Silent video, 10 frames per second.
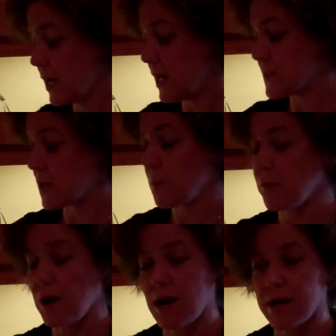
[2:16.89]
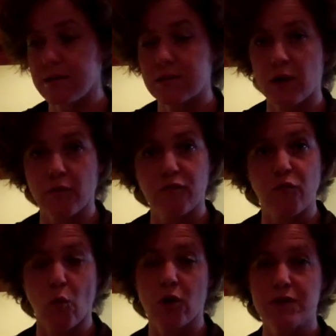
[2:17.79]
It's comprised of
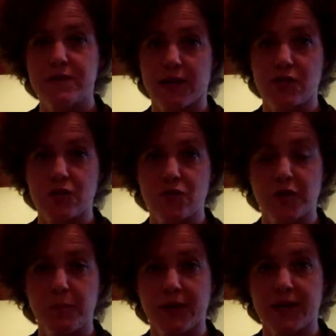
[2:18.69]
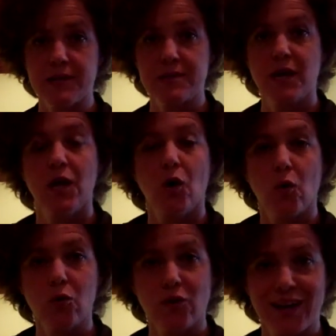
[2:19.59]
4 sections on the plate:
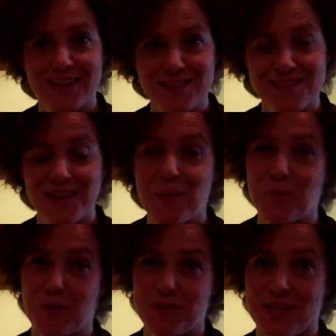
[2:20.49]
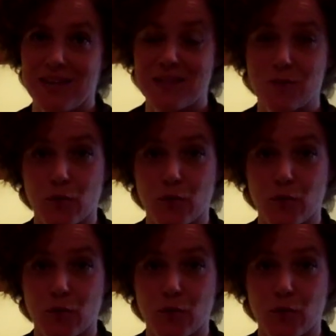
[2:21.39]
whole grains, proteins,